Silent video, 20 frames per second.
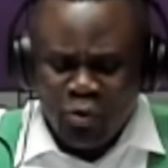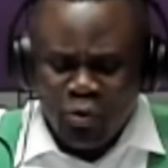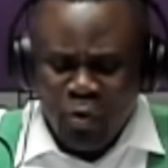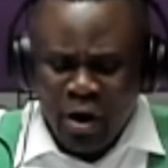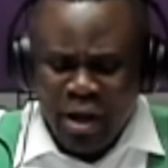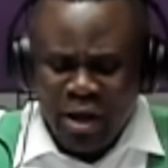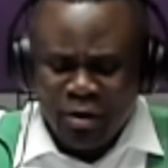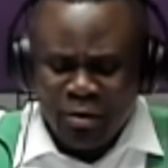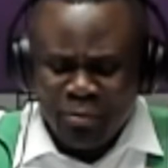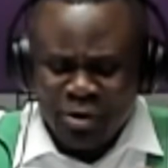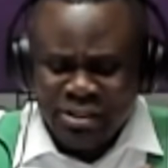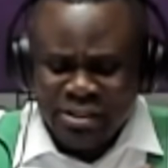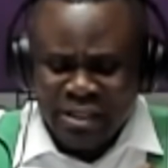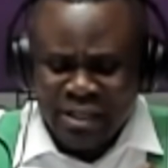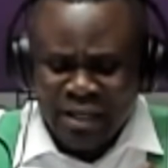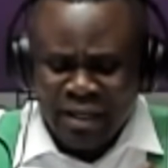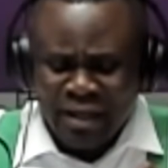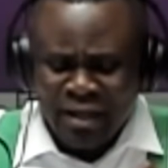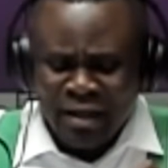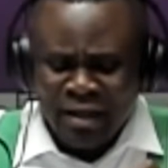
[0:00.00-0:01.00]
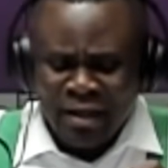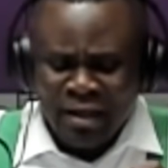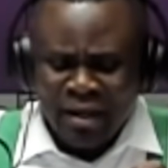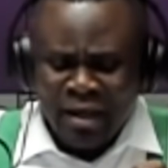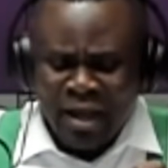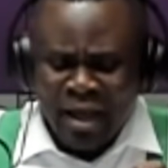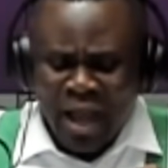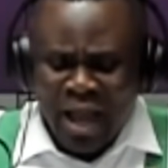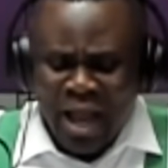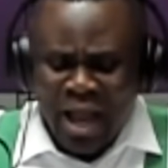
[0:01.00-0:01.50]
Muwe, I must say,
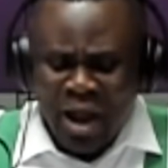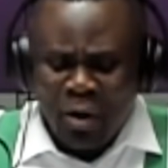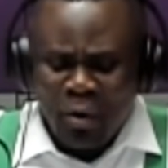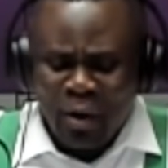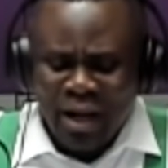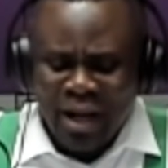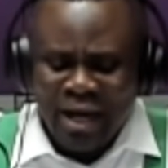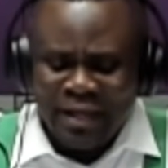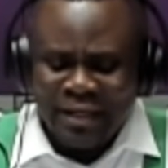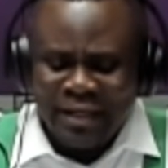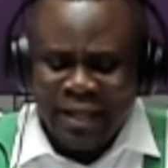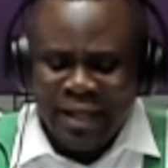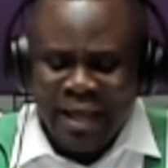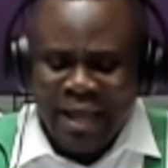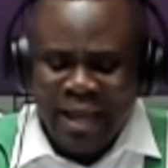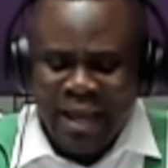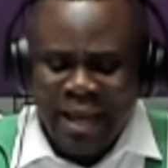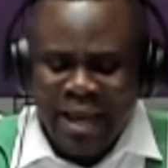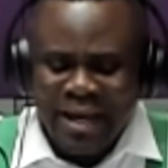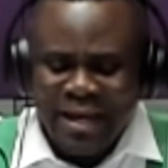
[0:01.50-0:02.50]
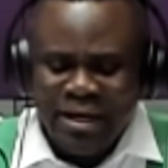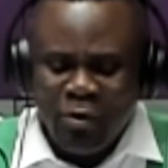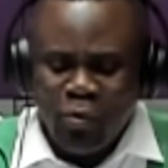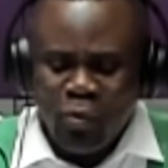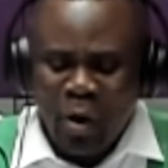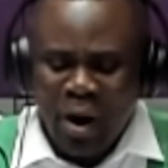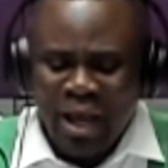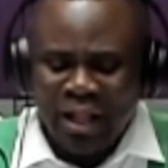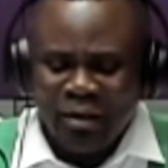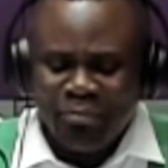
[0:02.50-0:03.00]
how can any
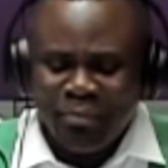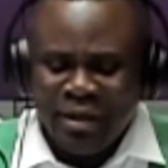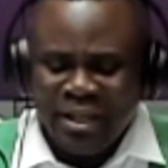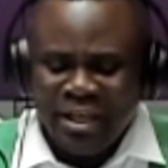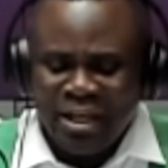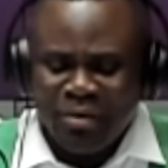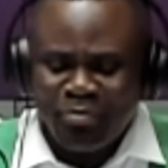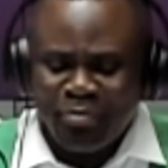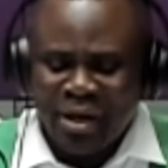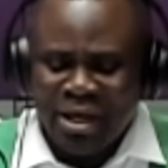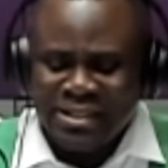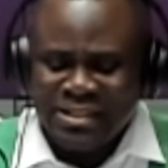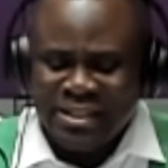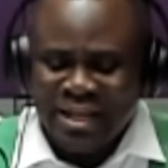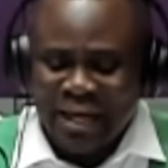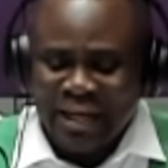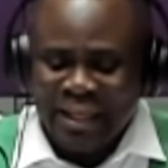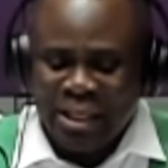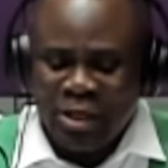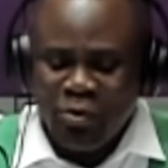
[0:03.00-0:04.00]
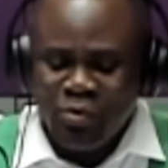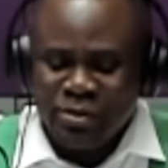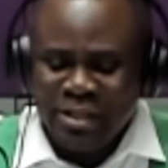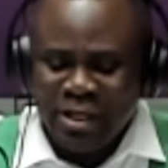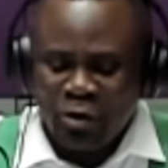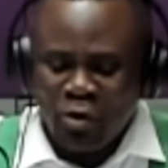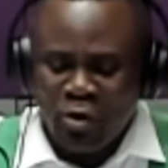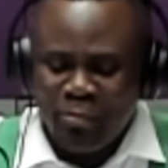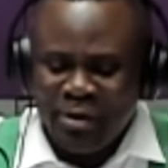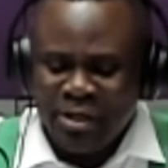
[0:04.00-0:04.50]
well-meaning person accuse
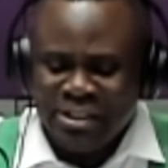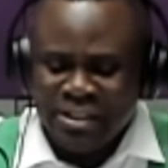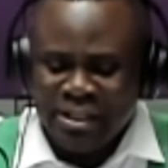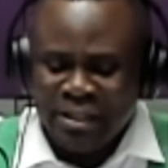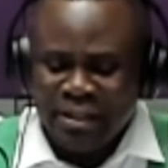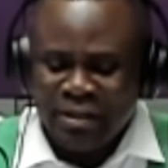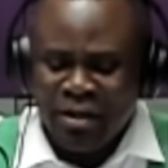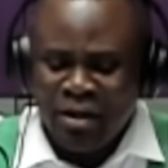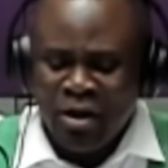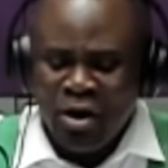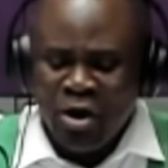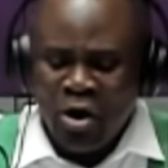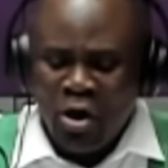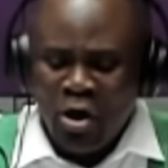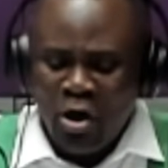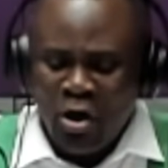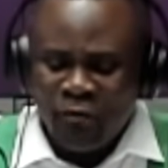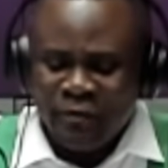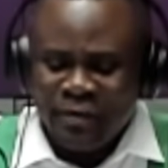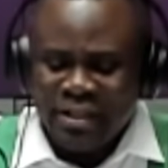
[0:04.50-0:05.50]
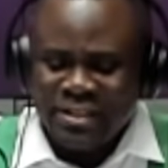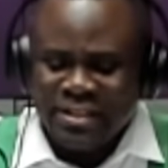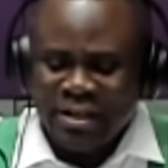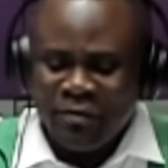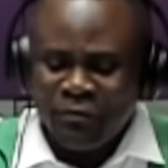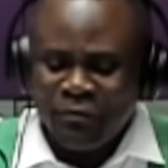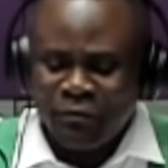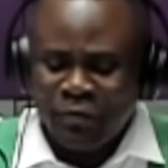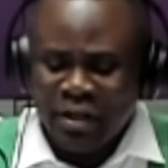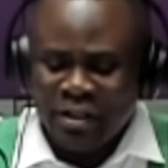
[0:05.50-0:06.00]
the commission of
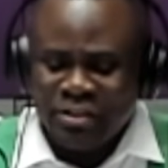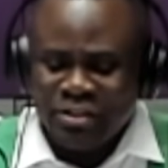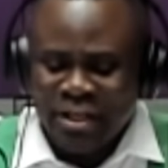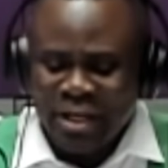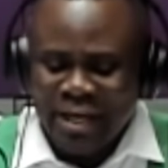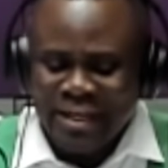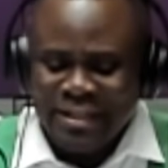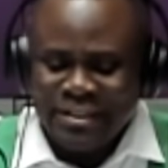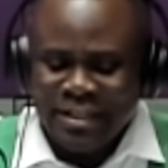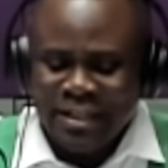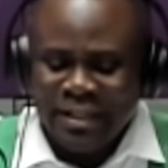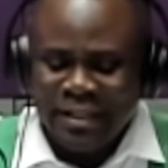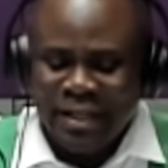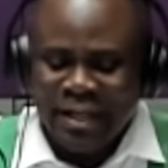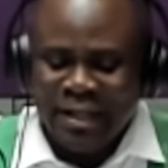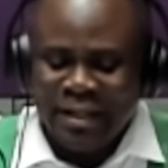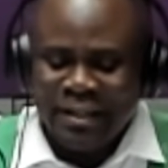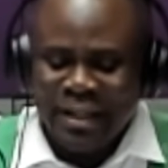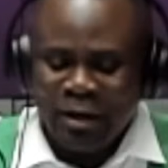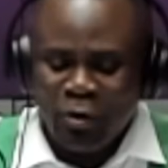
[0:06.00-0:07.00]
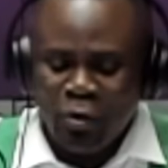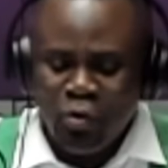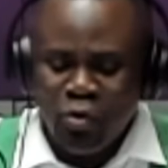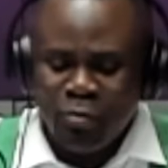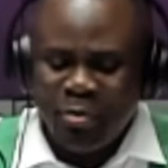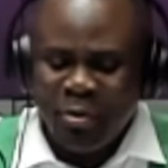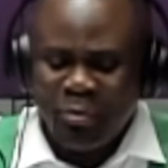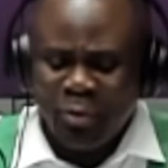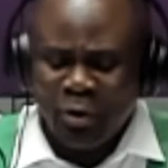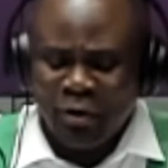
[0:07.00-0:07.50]
disenfranchising the
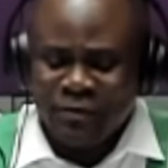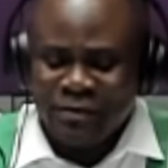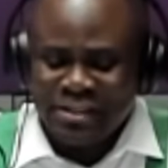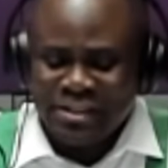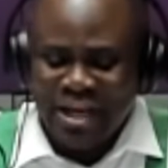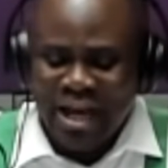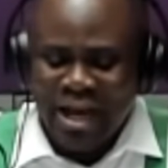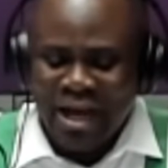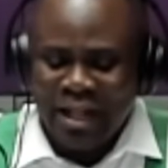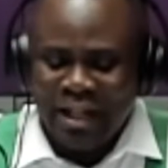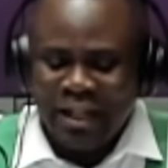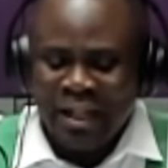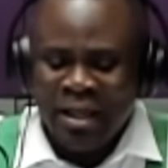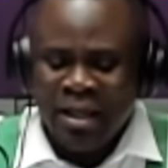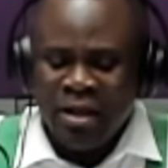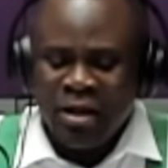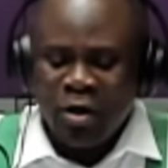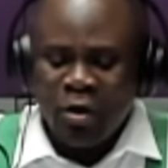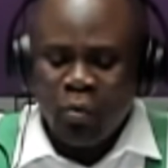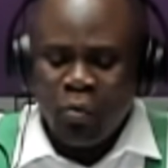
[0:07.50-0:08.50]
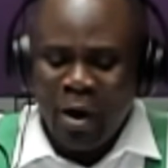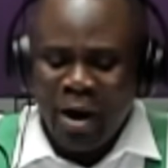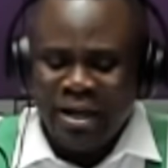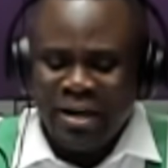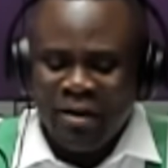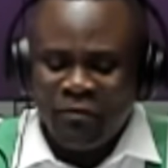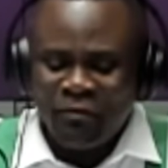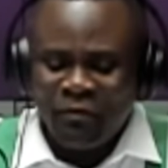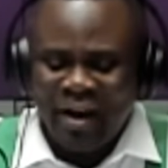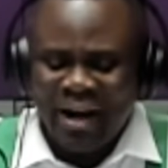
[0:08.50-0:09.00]
good people of SAR
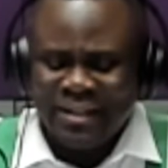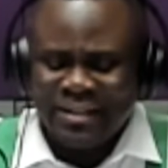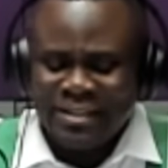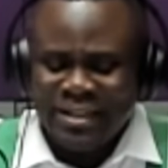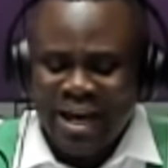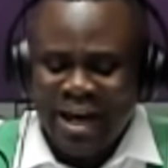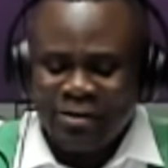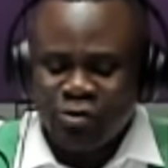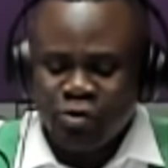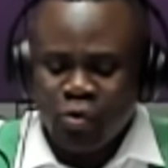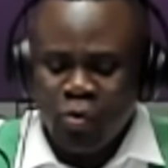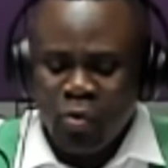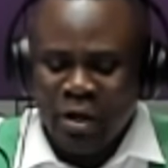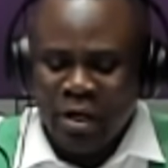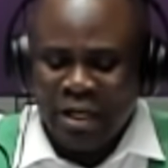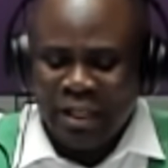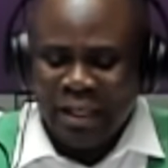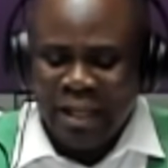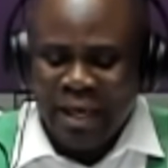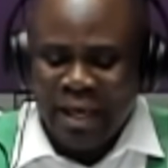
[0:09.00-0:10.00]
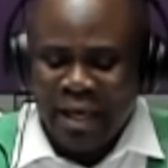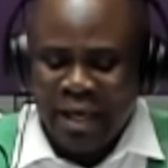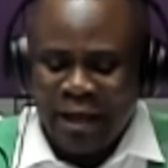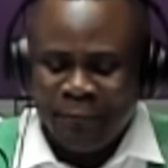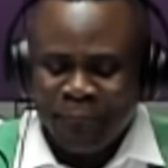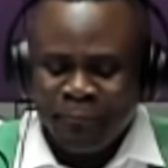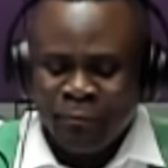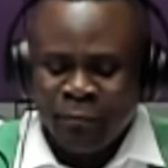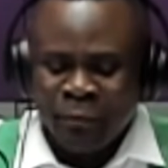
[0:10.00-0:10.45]
when the facts are so clear?